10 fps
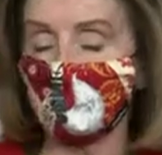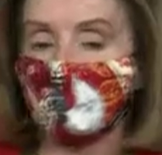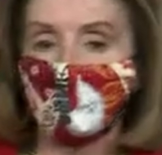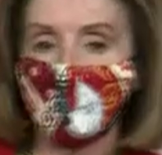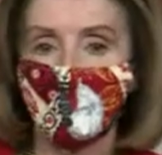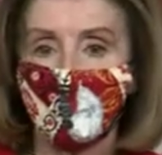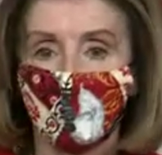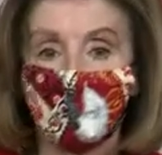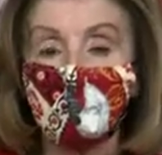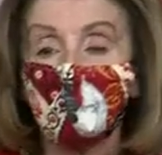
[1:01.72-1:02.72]
is,
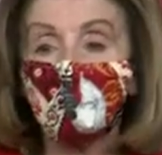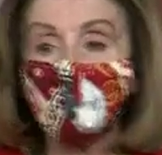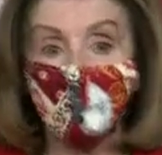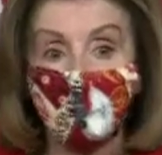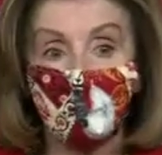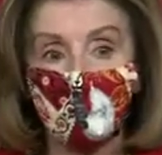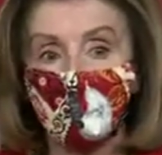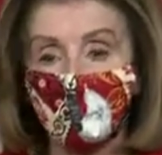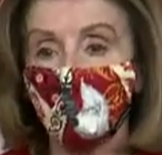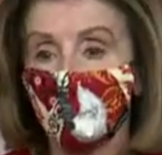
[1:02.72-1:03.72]
I'm very proud of
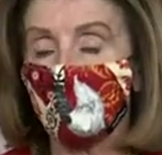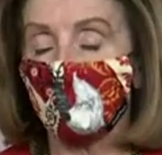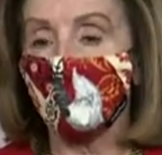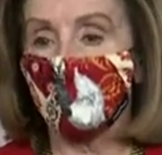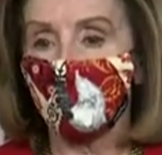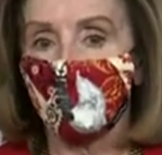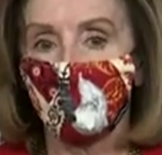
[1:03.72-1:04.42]
where we are.